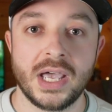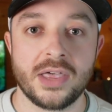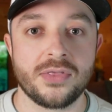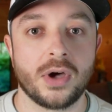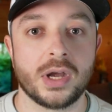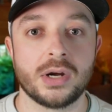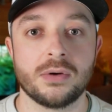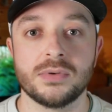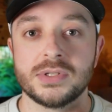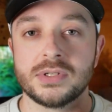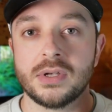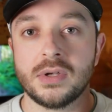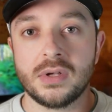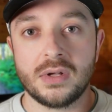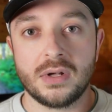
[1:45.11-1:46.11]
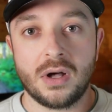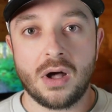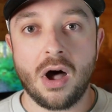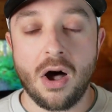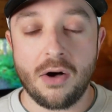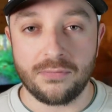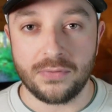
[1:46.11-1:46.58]
I thought I was
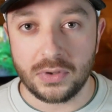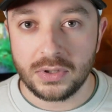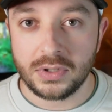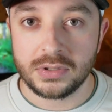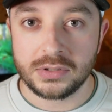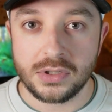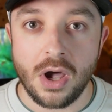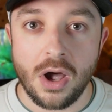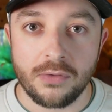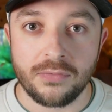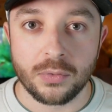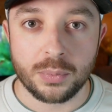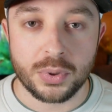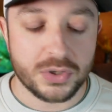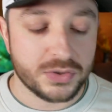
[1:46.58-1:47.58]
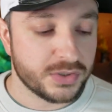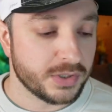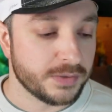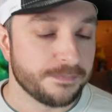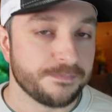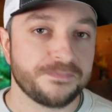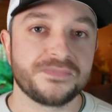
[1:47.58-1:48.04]
awful, an awful
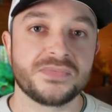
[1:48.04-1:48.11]
person.